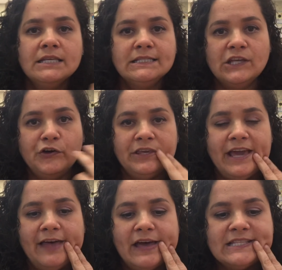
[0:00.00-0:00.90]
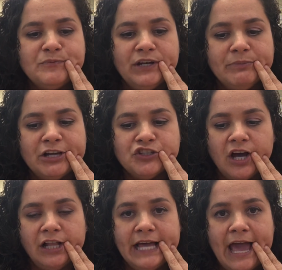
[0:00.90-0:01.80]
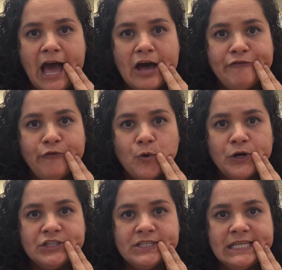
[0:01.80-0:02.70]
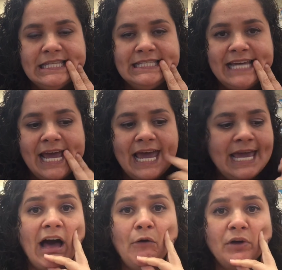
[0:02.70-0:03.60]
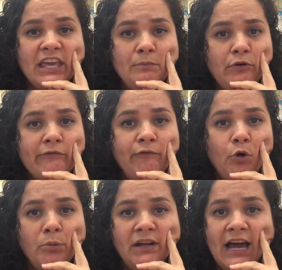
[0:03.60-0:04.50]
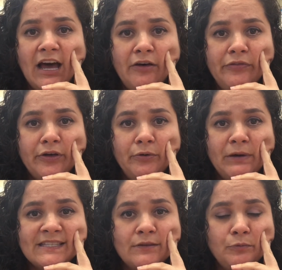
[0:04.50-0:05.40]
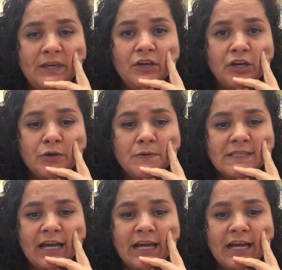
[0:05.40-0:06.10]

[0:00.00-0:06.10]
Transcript: So yeah, that's pretty much all I have for today. I will keep you informed on how the rest of the week goes.